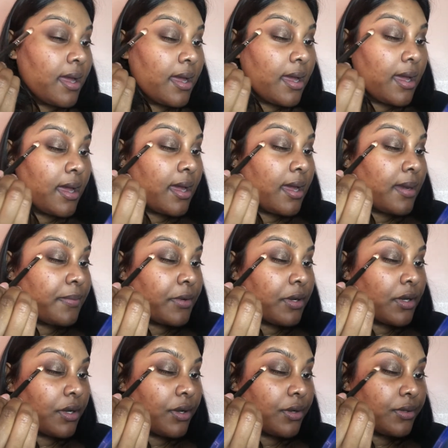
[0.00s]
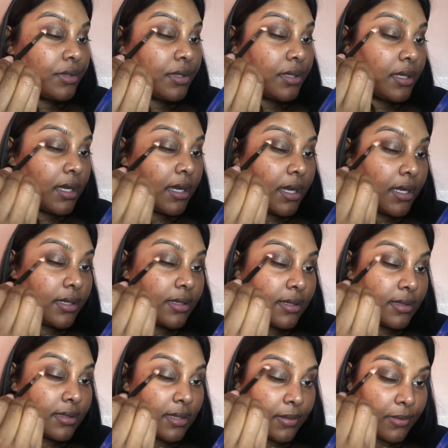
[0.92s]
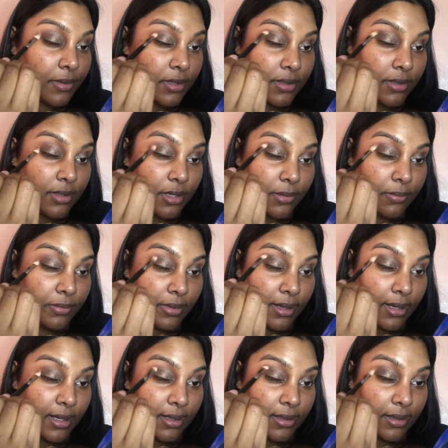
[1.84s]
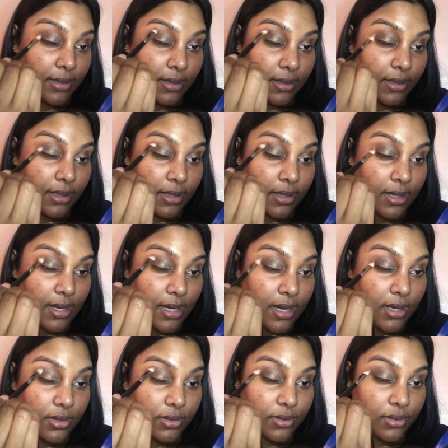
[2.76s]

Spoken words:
And I'm gonna go to the edges and I'm gonna start blending it out.